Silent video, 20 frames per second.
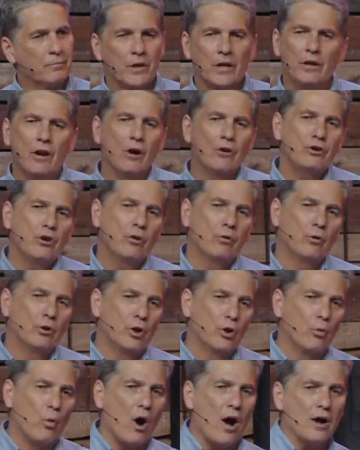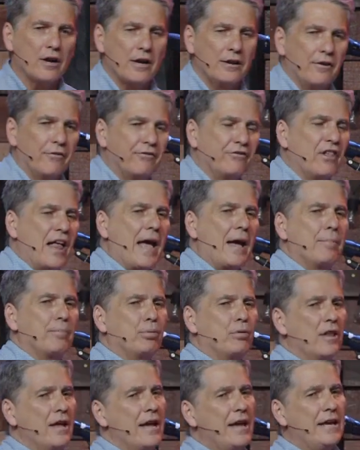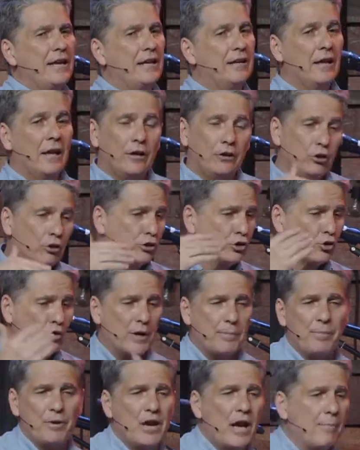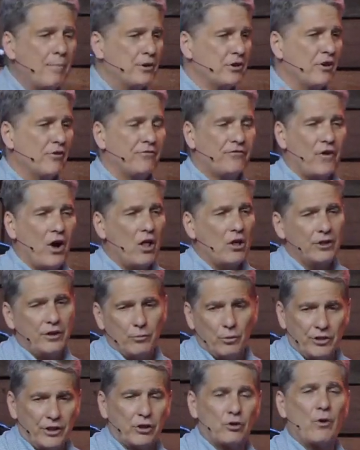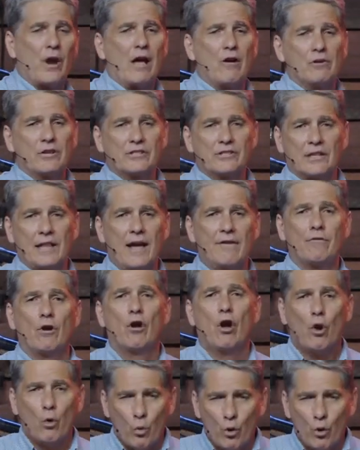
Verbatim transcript: You know, you, you walk on a flat plane and you're tripping up and you're falling when the ground is level.